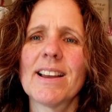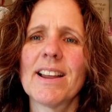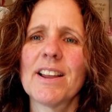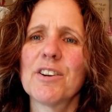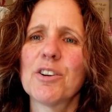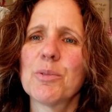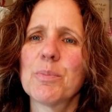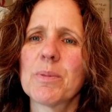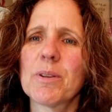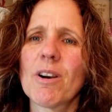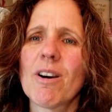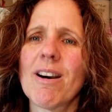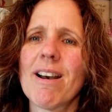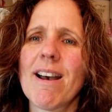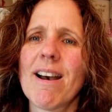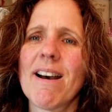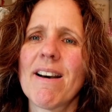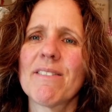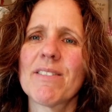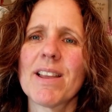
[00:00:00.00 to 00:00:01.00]
I hope y'all
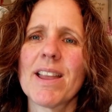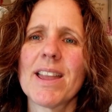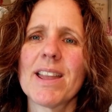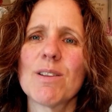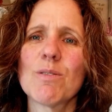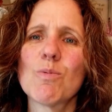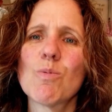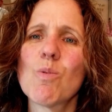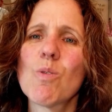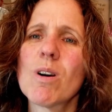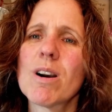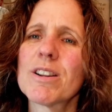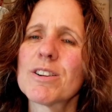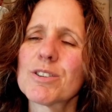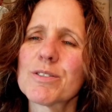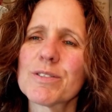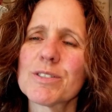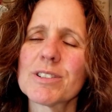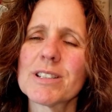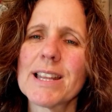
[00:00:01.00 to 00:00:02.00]
have a
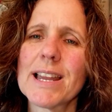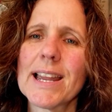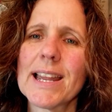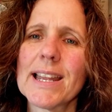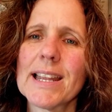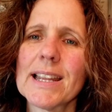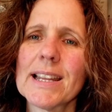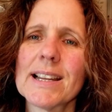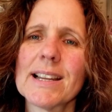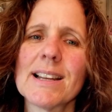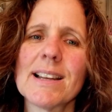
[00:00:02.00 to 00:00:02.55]
wonderful day.